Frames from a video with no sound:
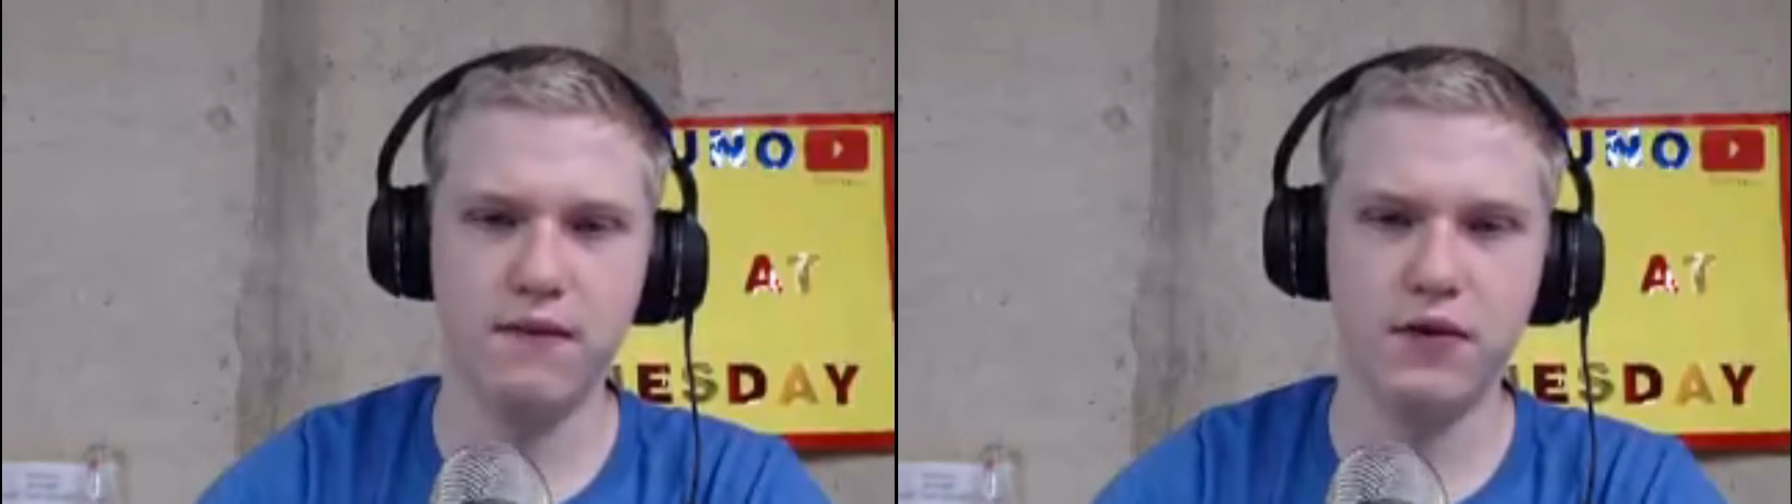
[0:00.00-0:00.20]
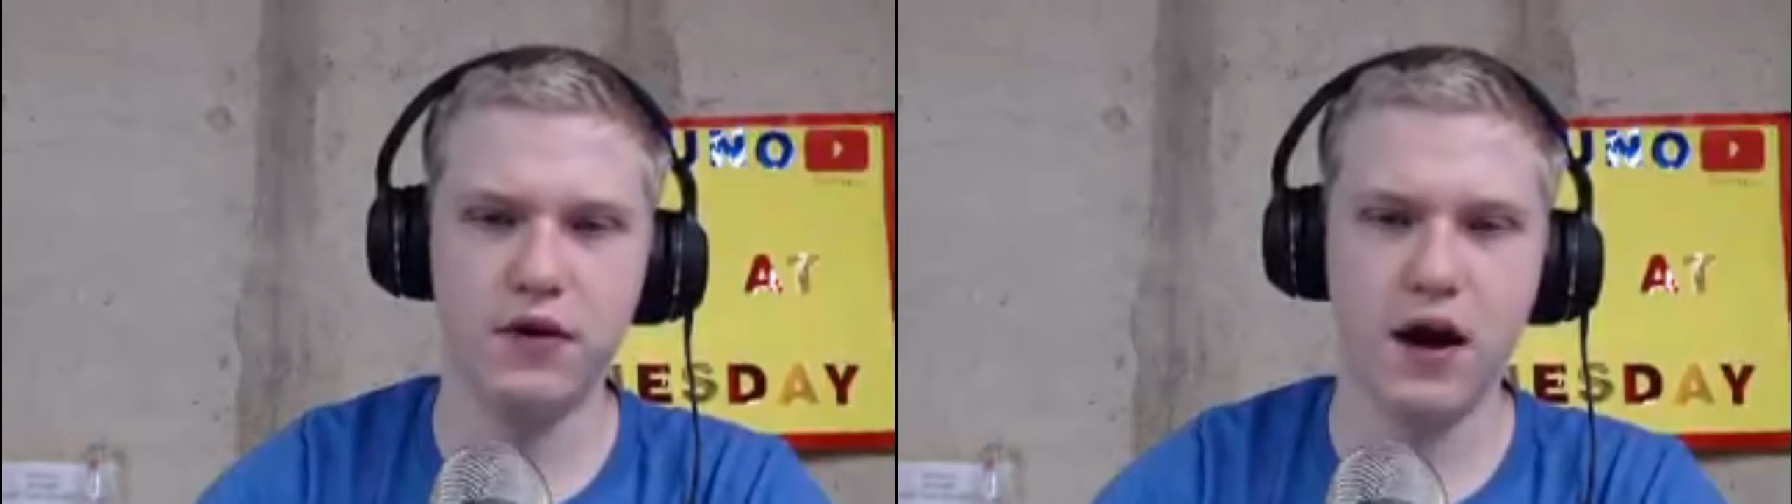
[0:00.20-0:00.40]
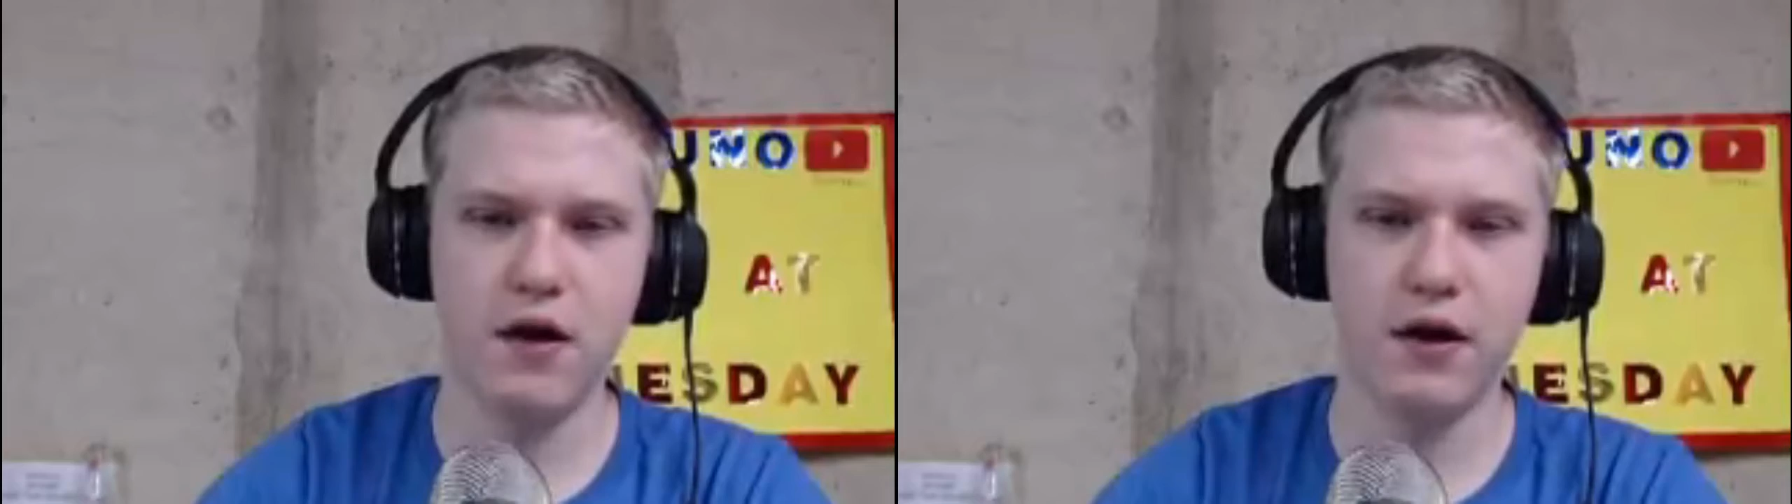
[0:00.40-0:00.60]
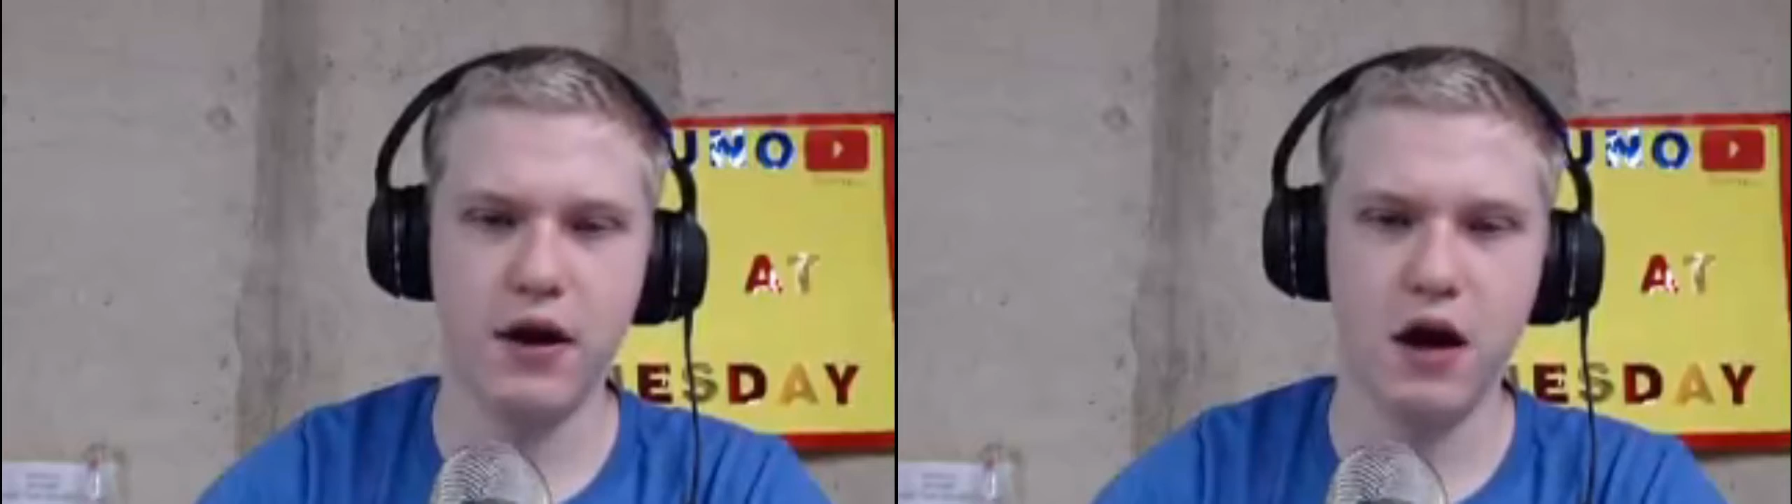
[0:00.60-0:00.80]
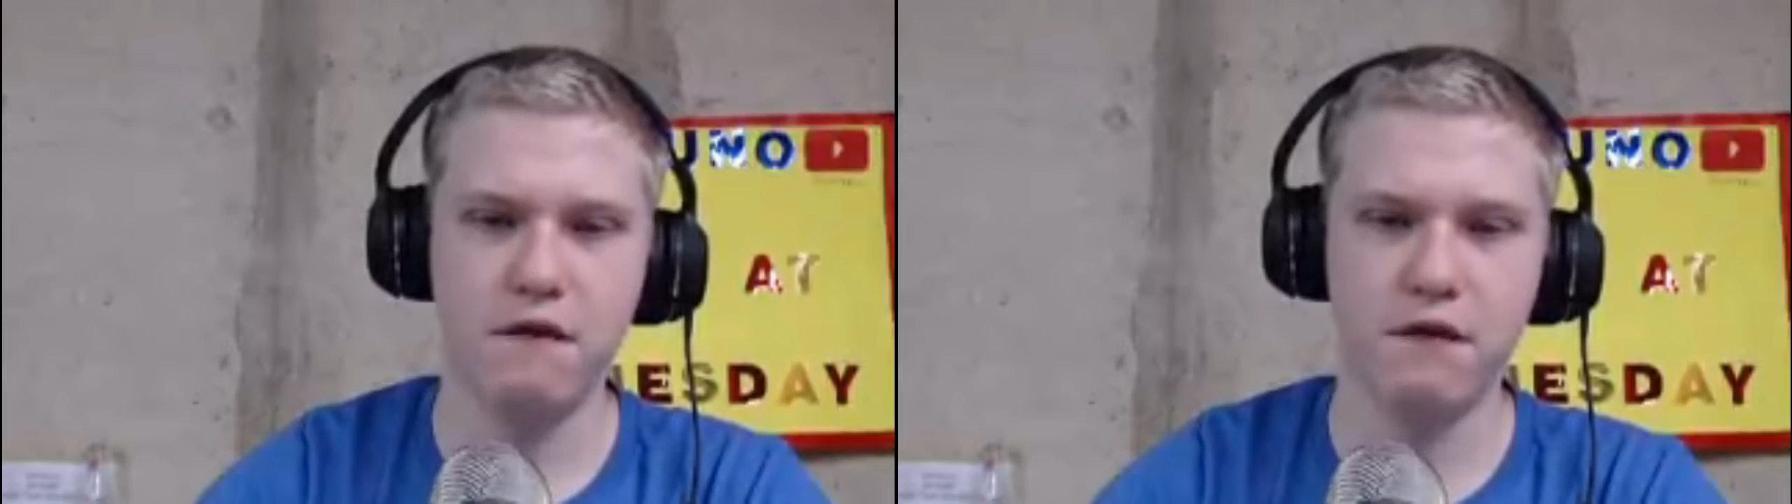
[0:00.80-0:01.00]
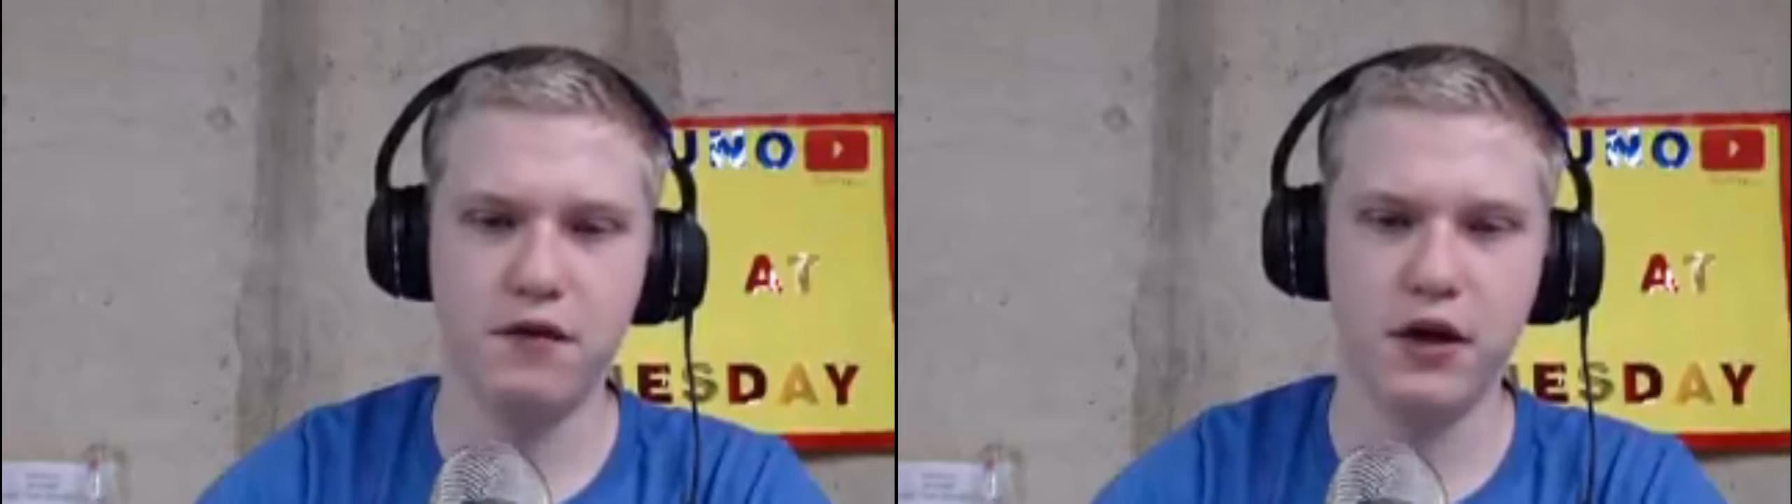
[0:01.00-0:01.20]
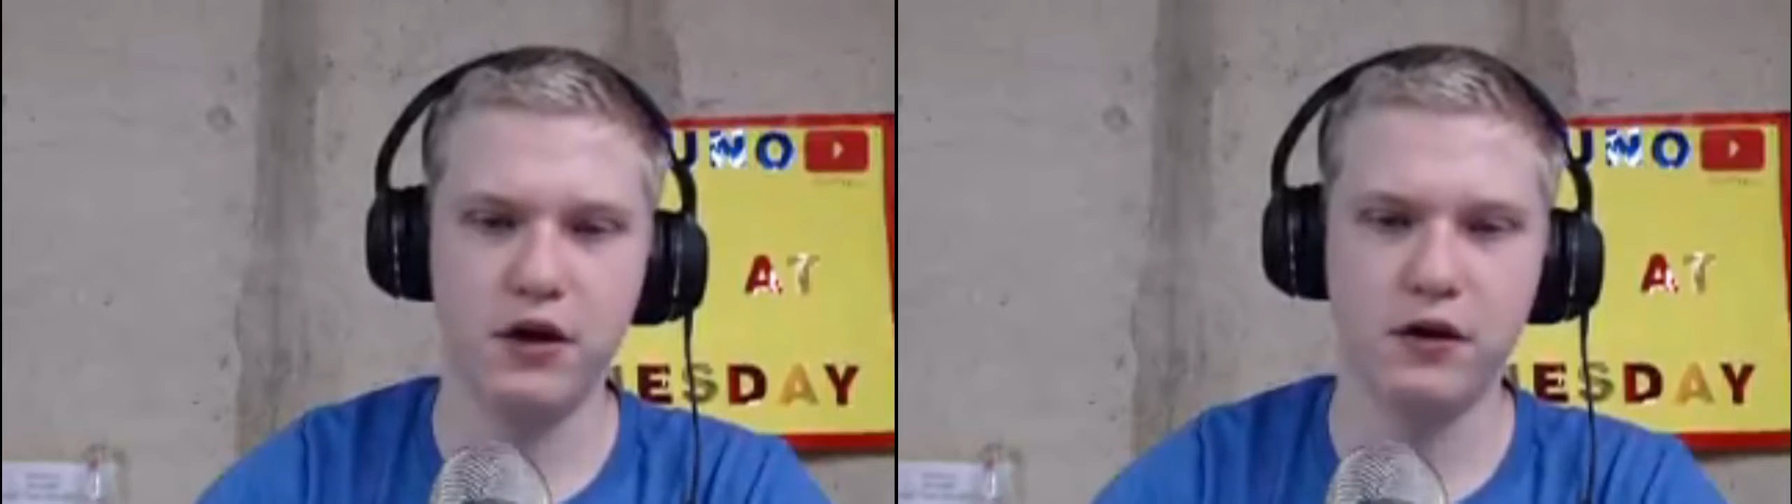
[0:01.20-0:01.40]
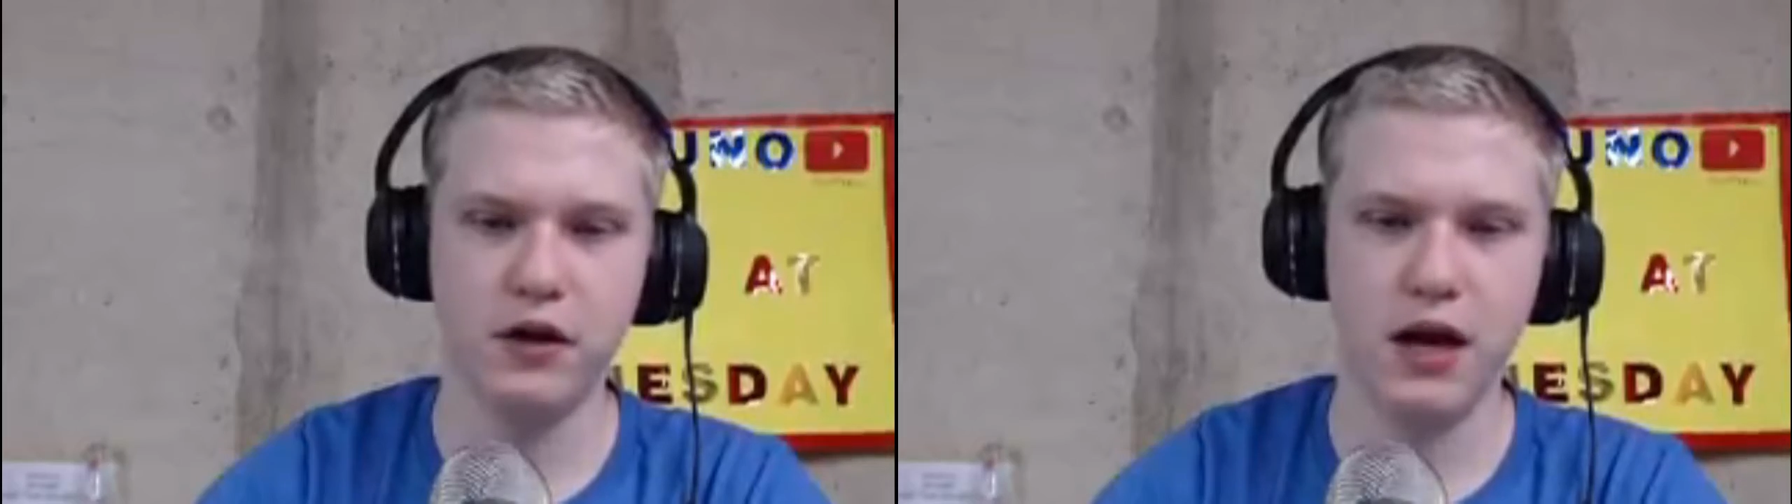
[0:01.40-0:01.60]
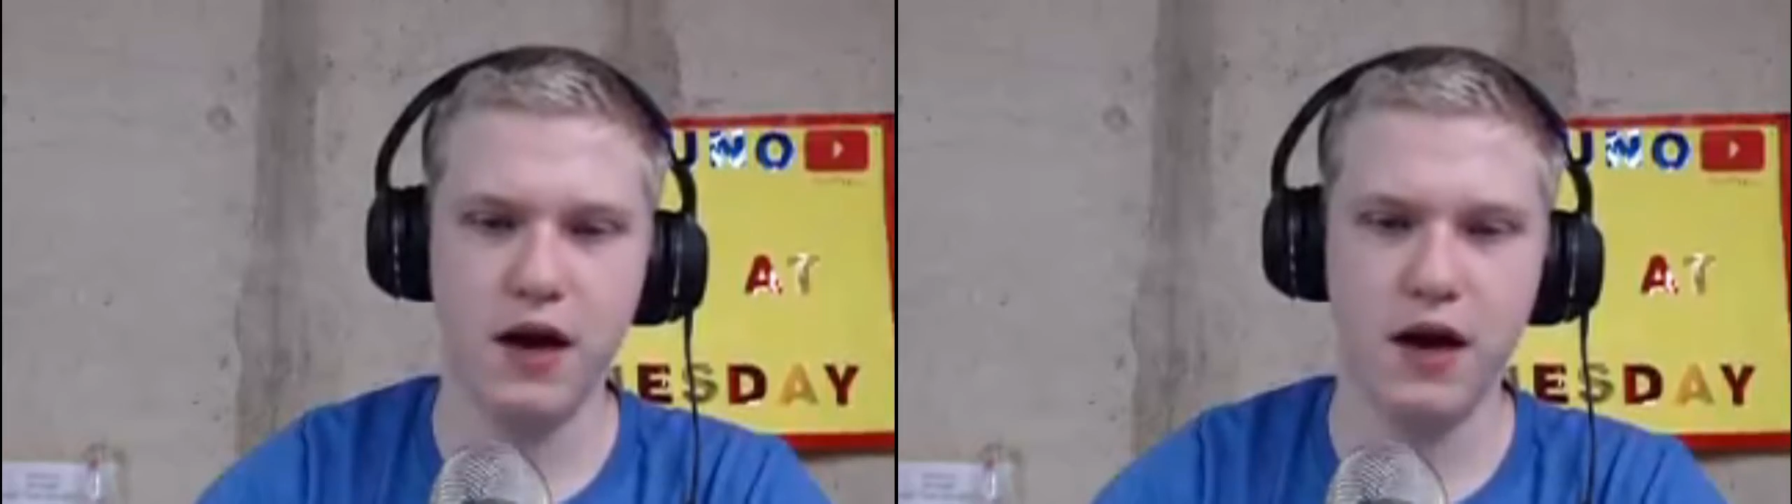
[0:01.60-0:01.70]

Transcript: scared enough of literally